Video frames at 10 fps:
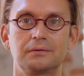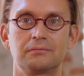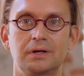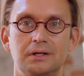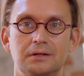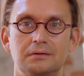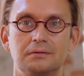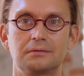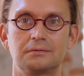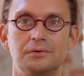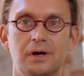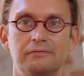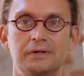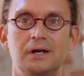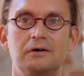when you
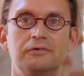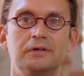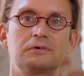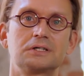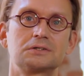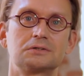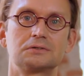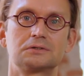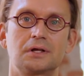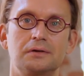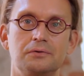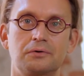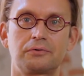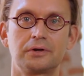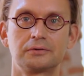have enough investors and you
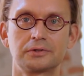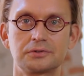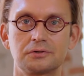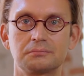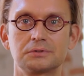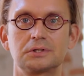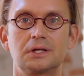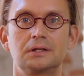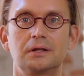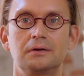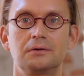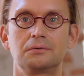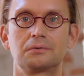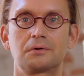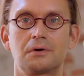agree on the terms, then
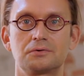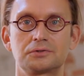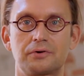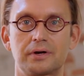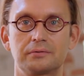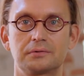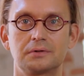you close the round.